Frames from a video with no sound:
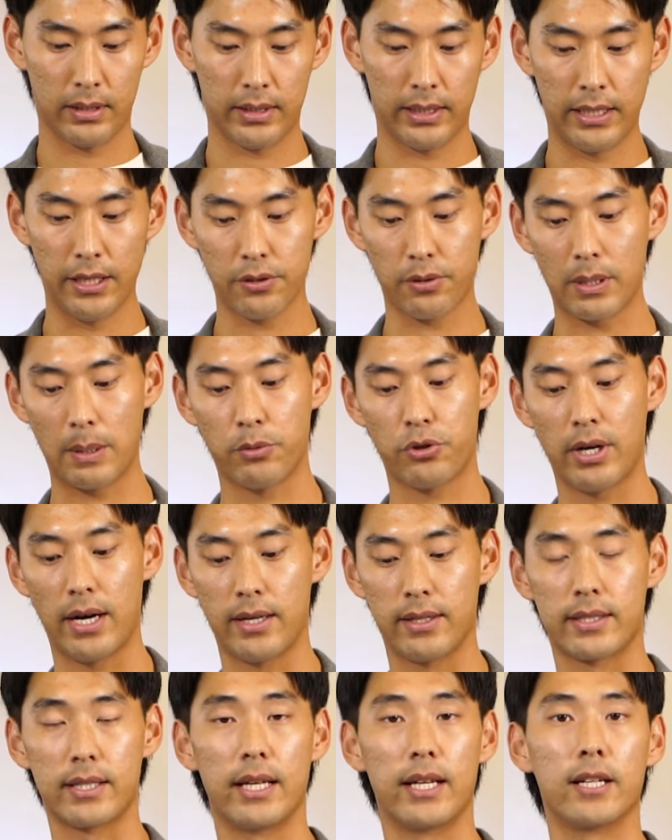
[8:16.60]
Here's what I'm trying
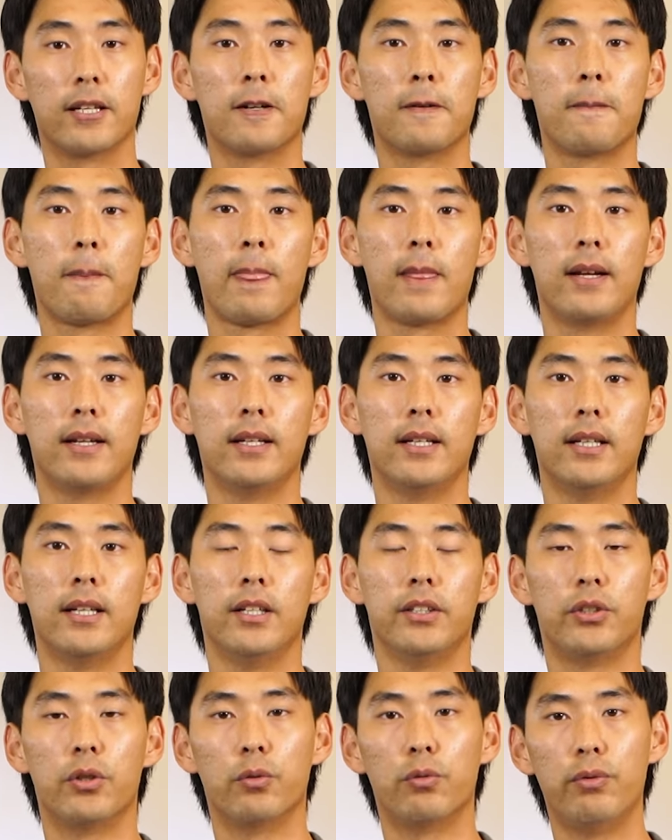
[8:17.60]
to say.
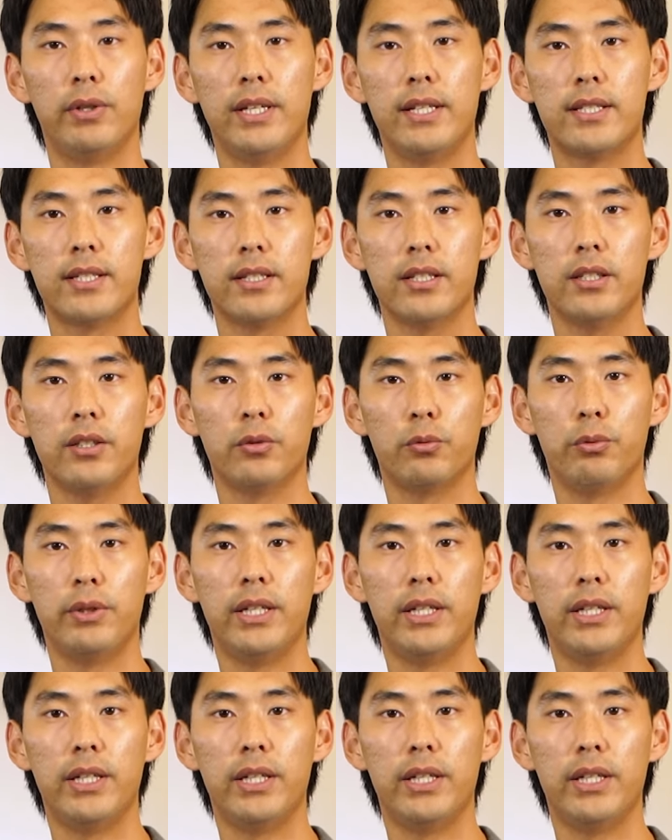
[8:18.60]
The reason